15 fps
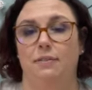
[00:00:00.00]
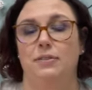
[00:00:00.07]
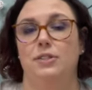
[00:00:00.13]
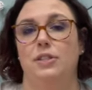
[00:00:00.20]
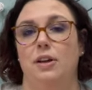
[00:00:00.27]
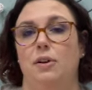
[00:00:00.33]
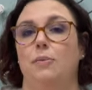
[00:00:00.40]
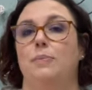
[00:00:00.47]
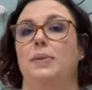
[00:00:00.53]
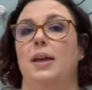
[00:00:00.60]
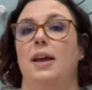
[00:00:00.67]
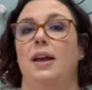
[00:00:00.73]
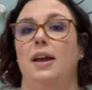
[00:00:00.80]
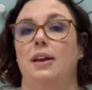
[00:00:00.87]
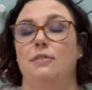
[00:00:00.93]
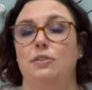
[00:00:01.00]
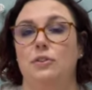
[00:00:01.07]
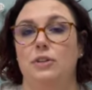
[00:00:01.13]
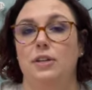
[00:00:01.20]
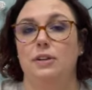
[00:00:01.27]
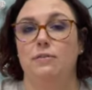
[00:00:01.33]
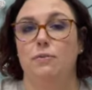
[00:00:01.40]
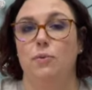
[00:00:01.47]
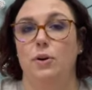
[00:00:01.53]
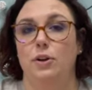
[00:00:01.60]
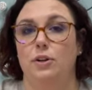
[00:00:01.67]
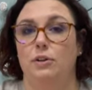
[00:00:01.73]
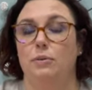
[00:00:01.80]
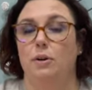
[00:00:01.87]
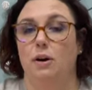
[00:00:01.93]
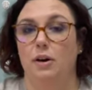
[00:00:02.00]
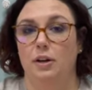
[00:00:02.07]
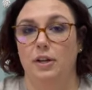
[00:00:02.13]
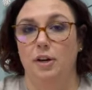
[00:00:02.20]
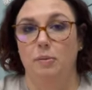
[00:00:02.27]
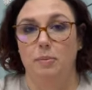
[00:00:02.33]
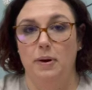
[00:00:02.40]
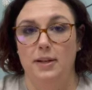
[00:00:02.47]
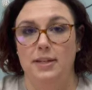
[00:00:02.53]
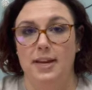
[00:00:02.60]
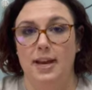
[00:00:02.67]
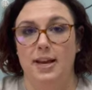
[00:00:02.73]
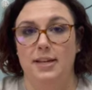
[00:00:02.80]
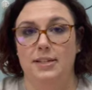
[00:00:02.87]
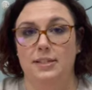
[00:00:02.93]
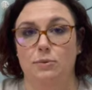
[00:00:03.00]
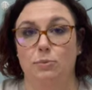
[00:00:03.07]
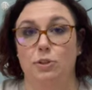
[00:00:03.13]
So if you're looking for a new audio podcast,